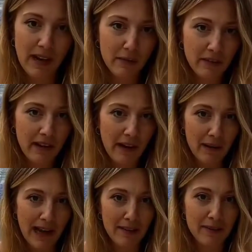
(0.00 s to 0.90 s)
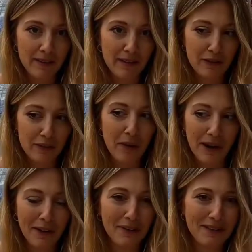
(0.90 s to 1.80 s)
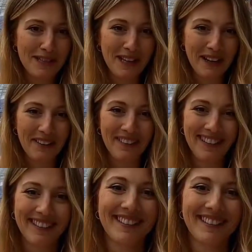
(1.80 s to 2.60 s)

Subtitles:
Now I say it out loud, that's actually quite a lot to do.